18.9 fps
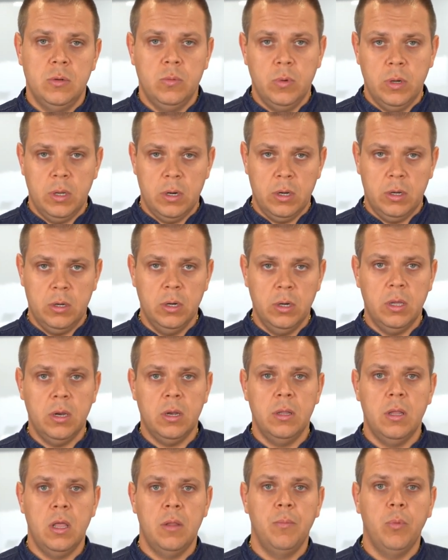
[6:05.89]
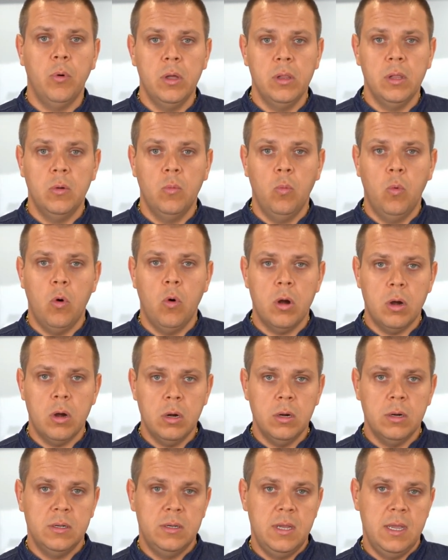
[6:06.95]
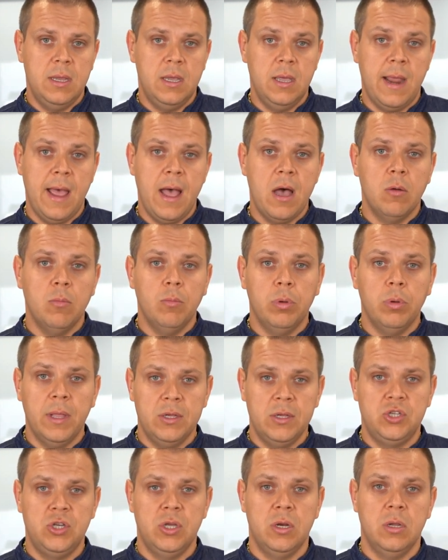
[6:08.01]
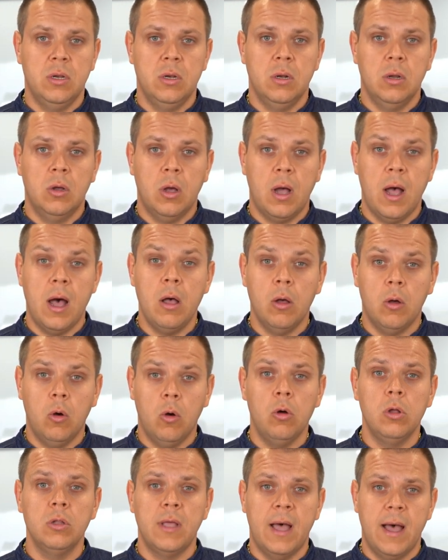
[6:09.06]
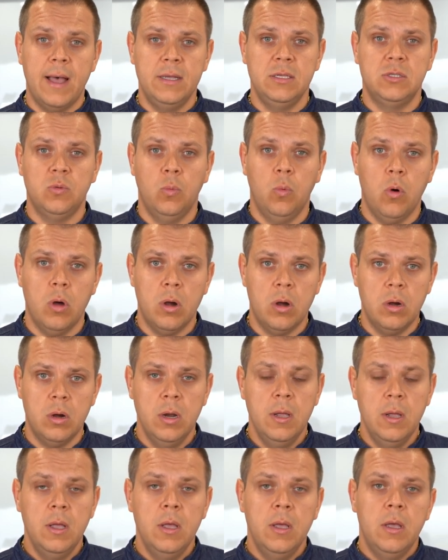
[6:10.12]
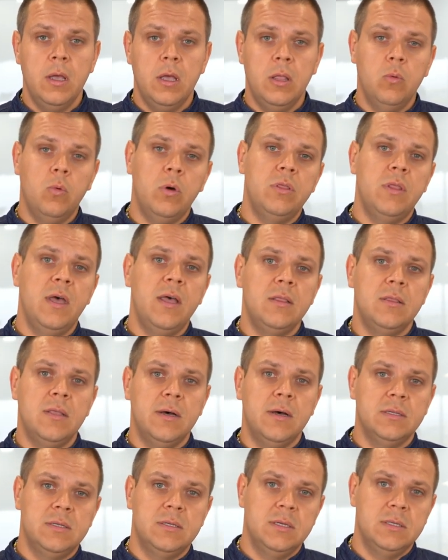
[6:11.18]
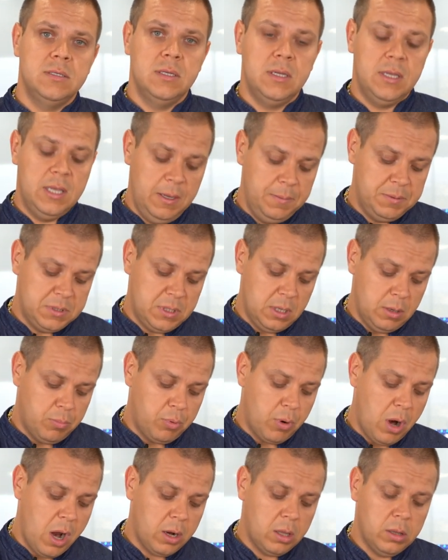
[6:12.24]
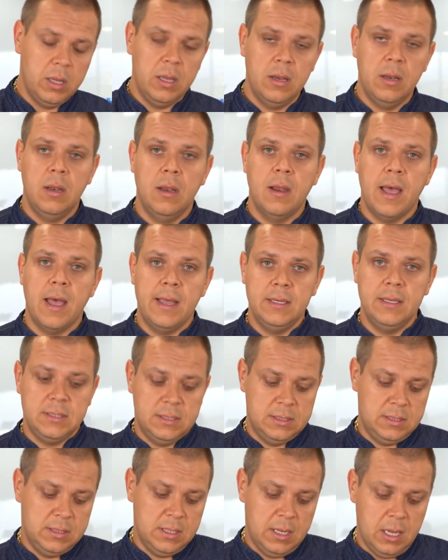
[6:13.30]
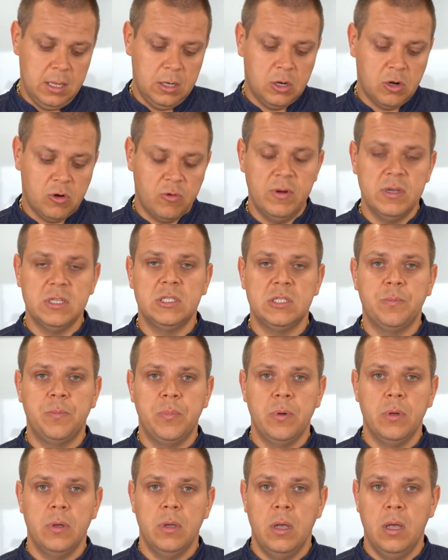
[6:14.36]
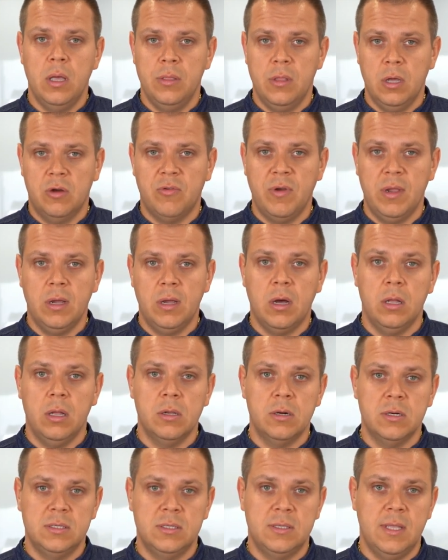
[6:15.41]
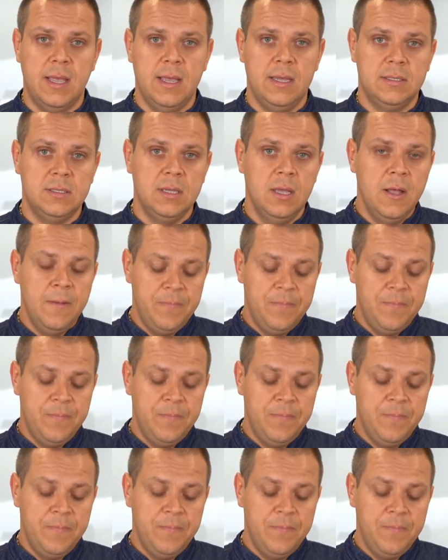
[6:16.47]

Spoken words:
We're going to cook it in that boiling water, take it out, blanch it in cold ice water. And what that does is it keeps the broccoli nice and crisp, and the green color stays.